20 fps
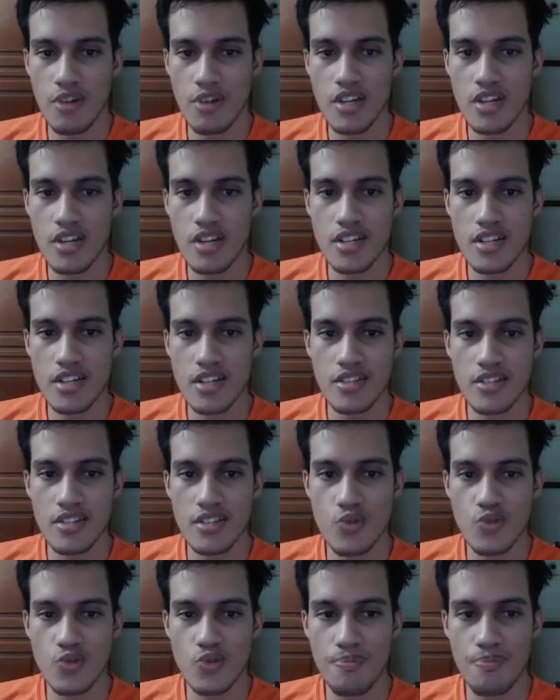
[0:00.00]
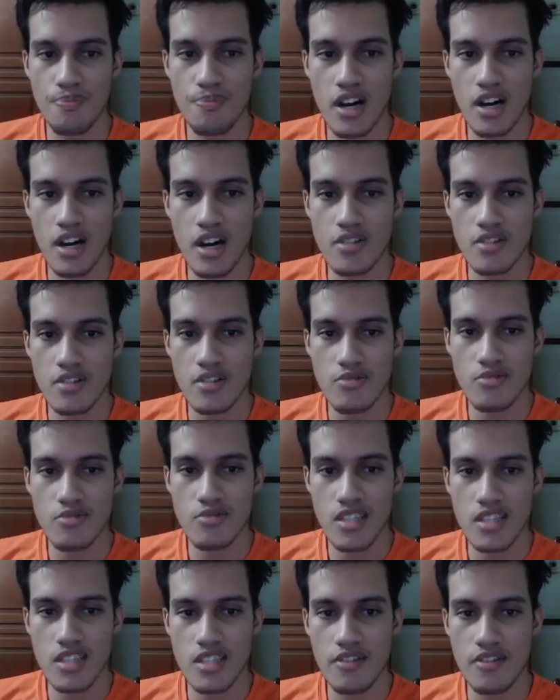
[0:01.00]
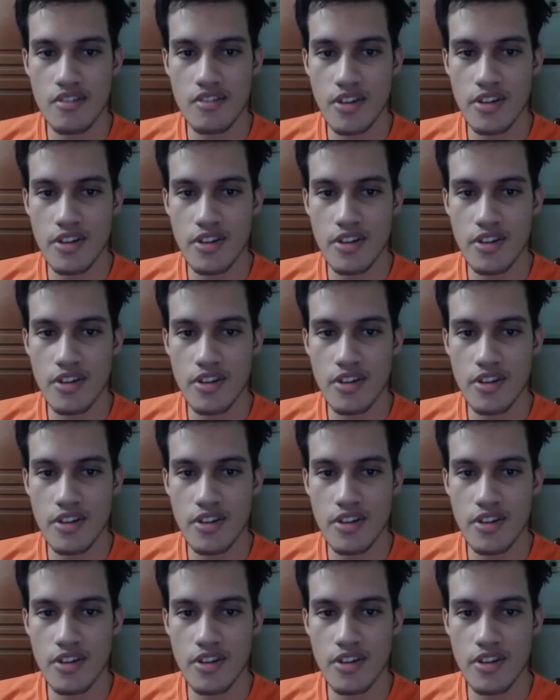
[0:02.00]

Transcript: They swap out into their Talonflame to